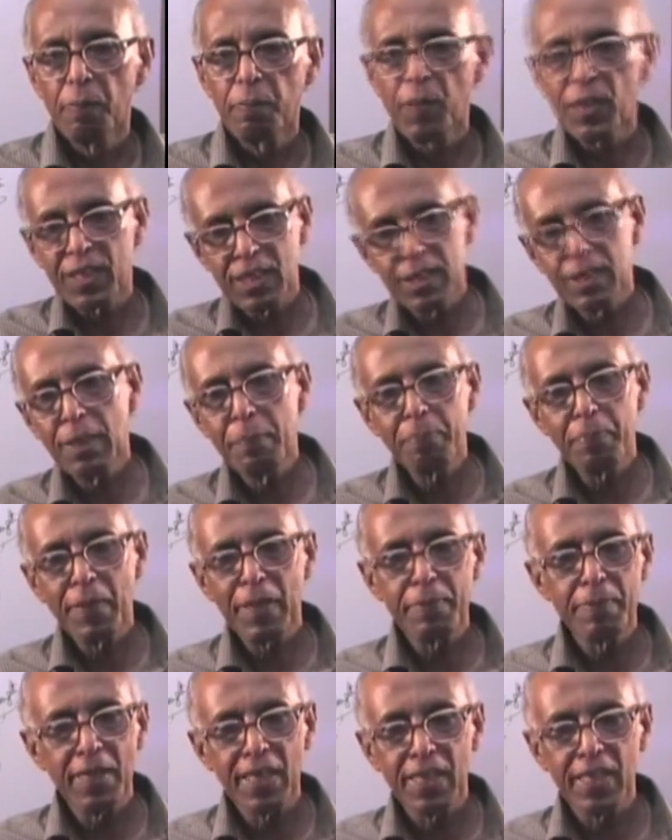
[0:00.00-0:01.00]
potassium
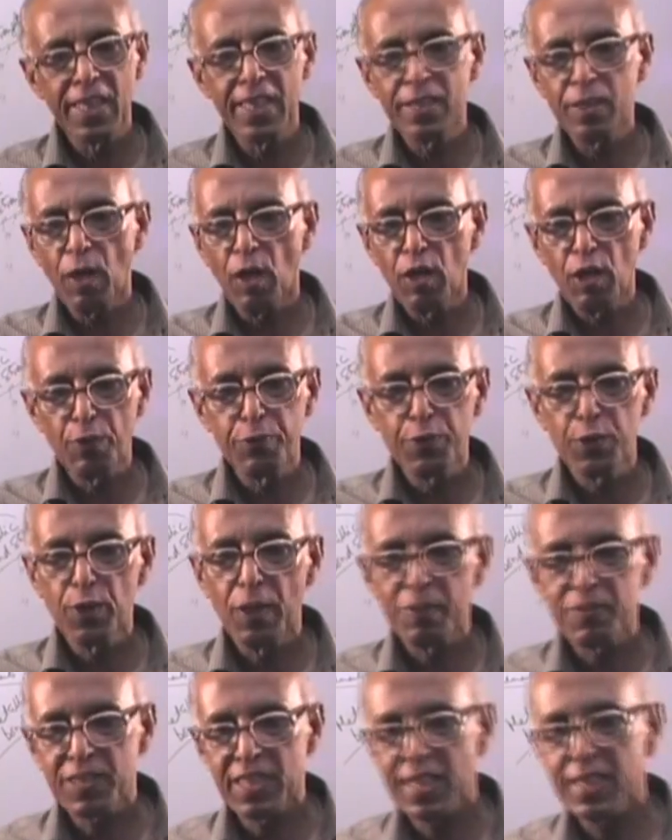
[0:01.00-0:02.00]
permanganate, all of you
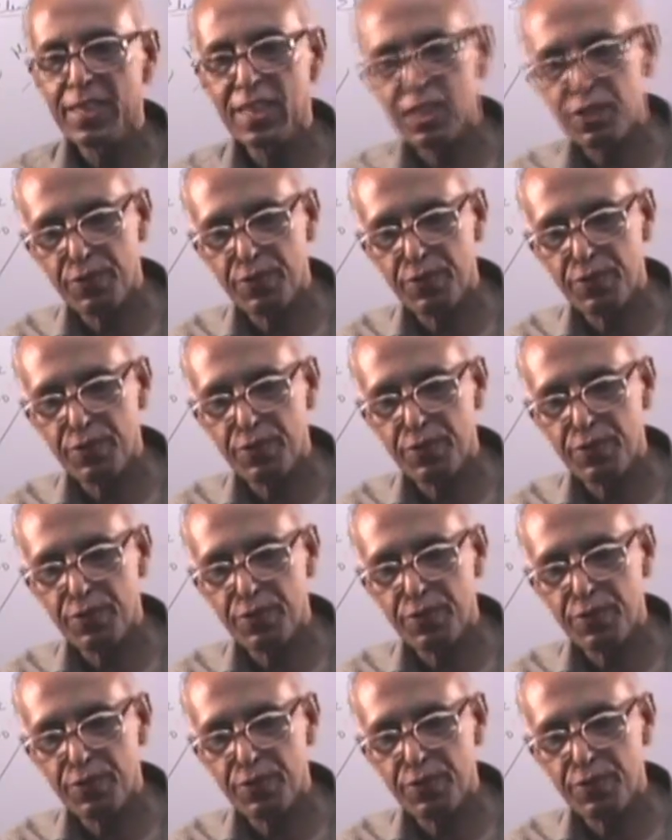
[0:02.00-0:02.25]
have seen,